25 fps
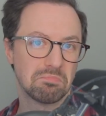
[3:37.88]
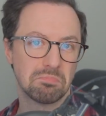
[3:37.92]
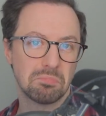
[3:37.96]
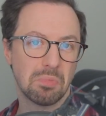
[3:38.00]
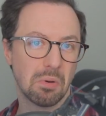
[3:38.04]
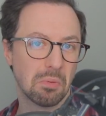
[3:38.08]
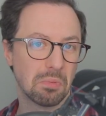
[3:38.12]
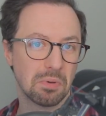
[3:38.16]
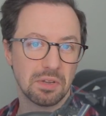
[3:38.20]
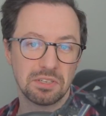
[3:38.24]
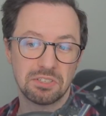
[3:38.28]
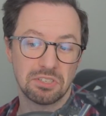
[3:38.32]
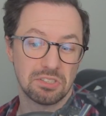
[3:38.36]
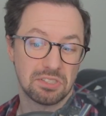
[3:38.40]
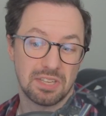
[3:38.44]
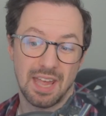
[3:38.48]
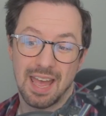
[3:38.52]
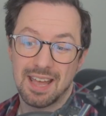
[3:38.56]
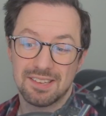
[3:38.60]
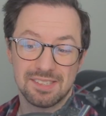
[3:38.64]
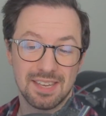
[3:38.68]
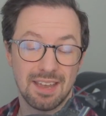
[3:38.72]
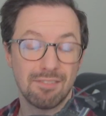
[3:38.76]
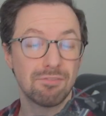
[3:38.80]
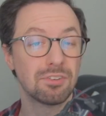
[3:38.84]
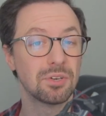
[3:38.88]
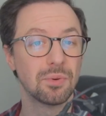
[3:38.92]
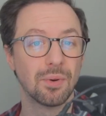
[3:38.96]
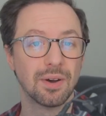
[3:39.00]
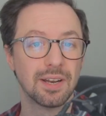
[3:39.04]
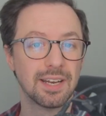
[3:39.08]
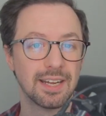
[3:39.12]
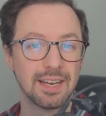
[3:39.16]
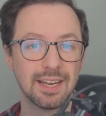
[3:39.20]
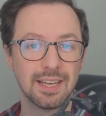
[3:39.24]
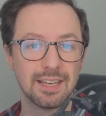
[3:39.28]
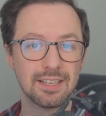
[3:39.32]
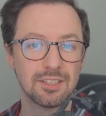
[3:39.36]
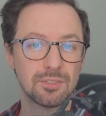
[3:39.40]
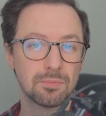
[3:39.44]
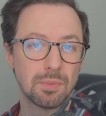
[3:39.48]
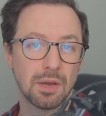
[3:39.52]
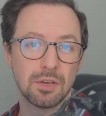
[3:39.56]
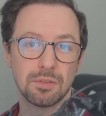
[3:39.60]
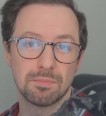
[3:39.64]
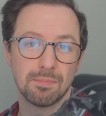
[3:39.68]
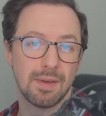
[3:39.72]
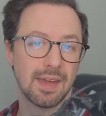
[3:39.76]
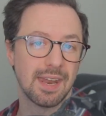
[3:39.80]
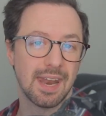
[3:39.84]
well, it just has everyone in it,
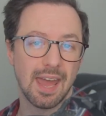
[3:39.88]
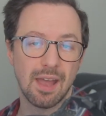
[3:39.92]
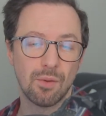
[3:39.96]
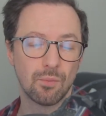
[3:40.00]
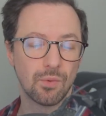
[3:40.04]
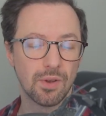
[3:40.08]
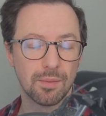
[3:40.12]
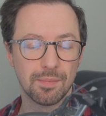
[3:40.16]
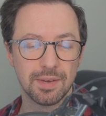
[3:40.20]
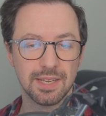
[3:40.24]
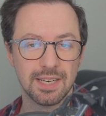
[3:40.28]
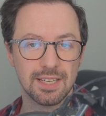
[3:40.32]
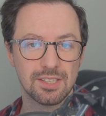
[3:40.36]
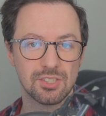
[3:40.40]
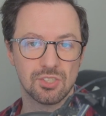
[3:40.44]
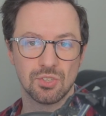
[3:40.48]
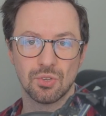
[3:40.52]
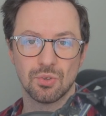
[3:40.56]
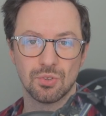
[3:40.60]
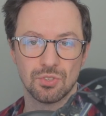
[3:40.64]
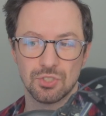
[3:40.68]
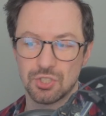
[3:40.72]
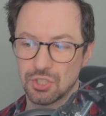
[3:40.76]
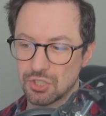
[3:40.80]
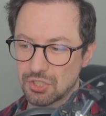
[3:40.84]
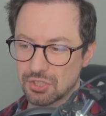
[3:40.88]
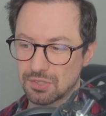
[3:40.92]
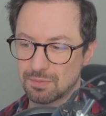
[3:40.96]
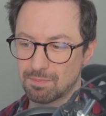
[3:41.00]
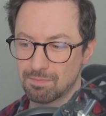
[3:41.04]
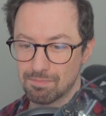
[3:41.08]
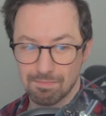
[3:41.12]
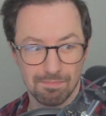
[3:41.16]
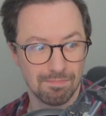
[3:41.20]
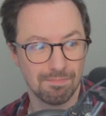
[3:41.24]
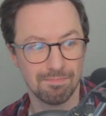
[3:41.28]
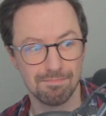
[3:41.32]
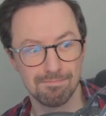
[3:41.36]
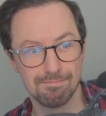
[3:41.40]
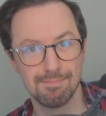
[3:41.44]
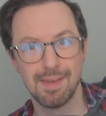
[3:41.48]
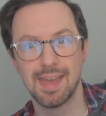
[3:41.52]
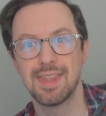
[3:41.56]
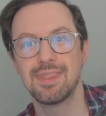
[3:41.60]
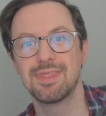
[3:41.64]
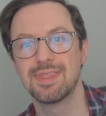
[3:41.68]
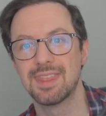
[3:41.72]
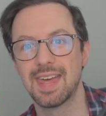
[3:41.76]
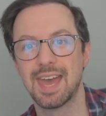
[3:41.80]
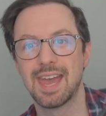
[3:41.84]
both men and women. It's not just
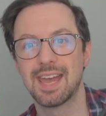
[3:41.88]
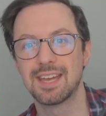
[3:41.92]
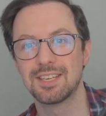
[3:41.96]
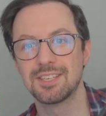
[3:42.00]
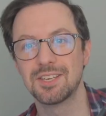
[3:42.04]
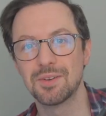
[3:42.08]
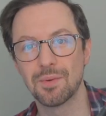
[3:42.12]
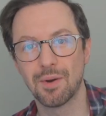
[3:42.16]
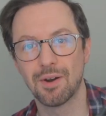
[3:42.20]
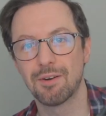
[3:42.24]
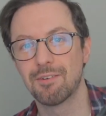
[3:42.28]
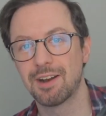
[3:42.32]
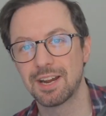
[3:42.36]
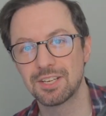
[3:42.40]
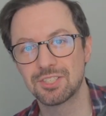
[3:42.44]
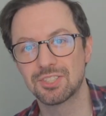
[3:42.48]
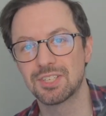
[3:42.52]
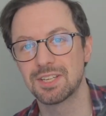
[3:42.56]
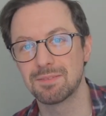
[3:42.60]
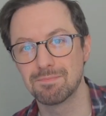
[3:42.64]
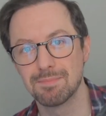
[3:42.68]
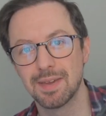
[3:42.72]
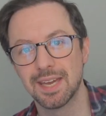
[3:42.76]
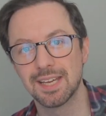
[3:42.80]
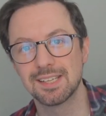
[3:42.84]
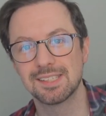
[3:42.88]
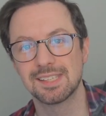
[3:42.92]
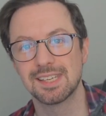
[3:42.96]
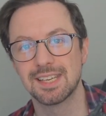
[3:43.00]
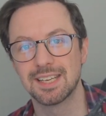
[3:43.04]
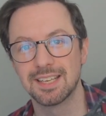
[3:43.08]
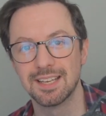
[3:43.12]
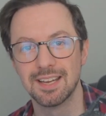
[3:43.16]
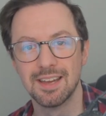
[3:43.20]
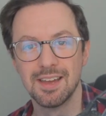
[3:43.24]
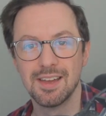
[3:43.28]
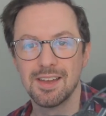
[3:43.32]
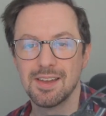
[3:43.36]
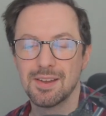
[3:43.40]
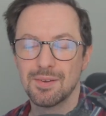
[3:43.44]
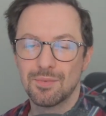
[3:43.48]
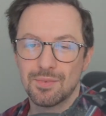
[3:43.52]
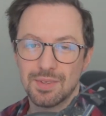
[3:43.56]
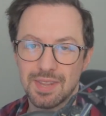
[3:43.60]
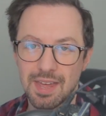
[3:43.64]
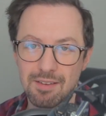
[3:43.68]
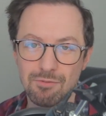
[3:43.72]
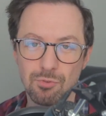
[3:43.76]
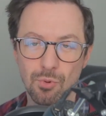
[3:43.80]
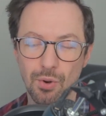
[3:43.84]
men there. You are actually mixing
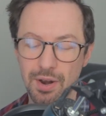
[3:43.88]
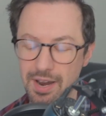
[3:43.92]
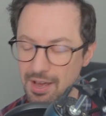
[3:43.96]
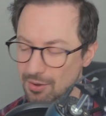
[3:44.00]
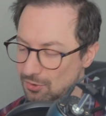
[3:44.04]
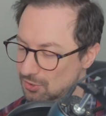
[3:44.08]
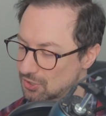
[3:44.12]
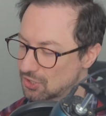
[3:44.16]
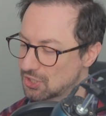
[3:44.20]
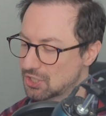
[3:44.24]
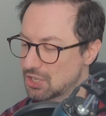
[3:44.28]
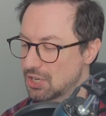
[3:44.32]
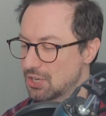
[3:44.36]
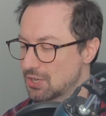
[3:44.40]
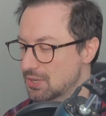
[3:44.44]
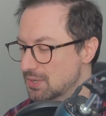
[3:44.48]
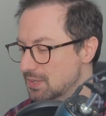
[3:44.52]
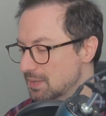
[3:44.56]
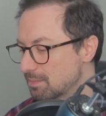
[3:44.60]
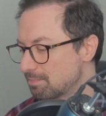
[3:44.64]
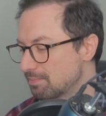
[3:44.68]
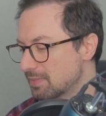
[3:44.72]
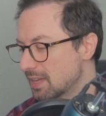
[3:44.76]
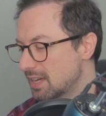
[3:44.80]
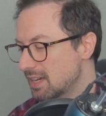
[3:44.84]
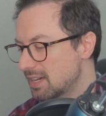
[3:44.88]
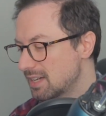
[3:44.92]
with everyone else too.